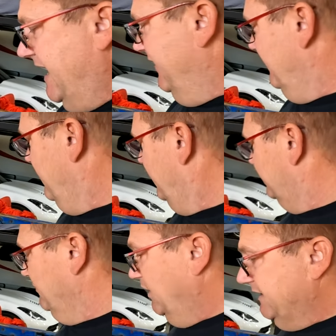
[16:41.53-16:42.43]
hanger
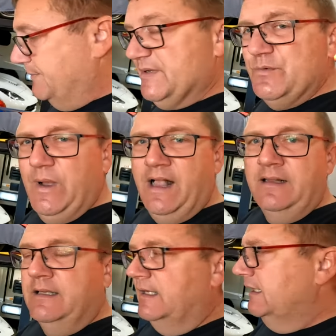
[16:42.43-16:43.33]
to bolt up as
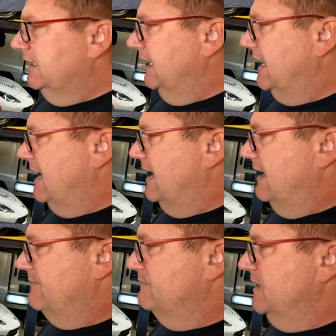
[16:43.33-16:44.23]
well.
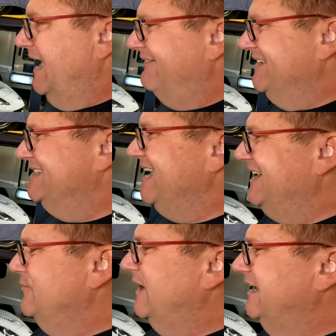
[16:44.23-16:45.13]
Haven't
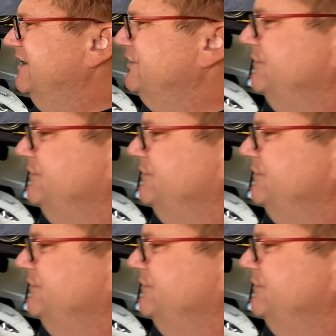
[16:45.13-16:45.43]
decided what I'm gonna